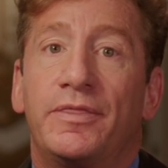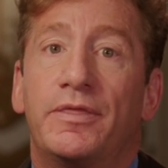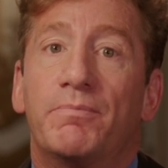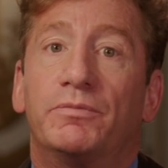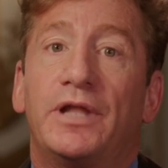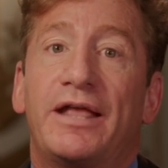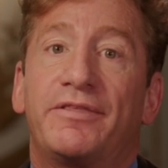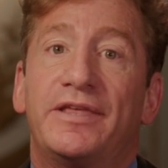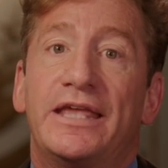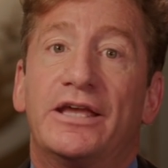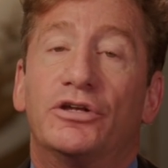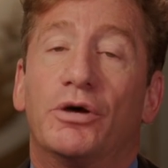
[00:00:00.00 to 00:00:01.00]
the less
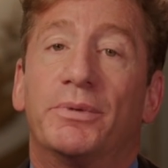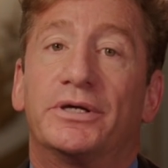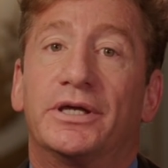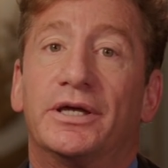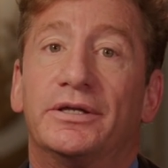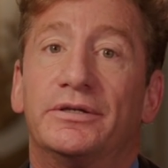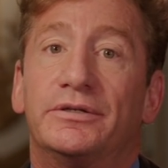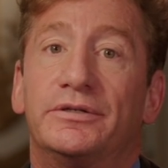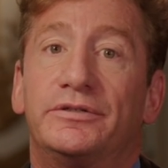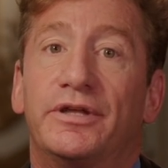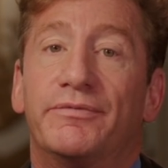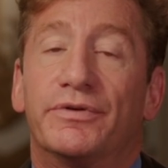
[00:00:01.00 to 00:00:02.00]
economic uh,
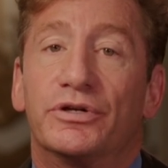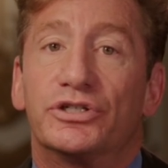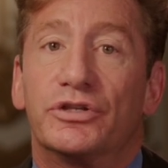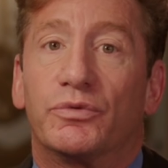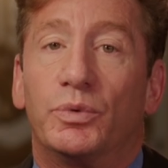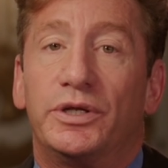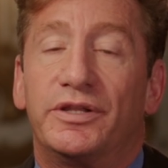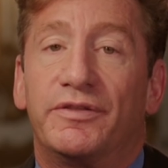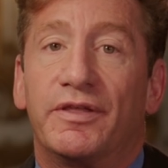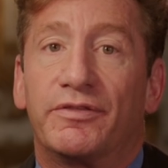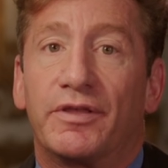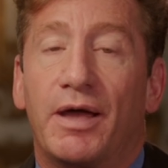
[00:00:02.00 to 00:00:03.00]
divergence would
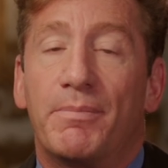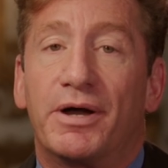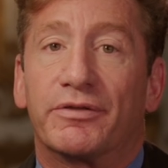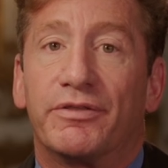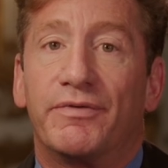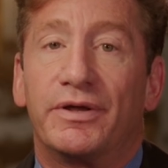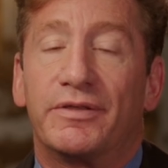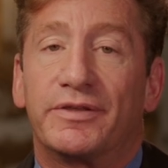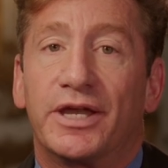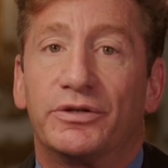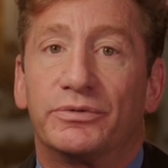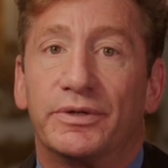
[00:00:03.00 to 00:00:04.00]
exist amongst the various
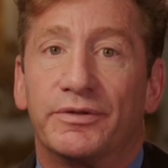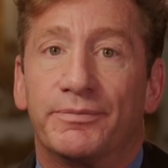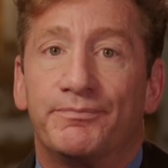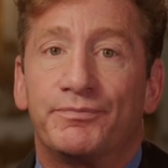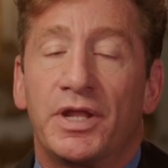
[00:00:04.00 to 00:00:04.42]
countries.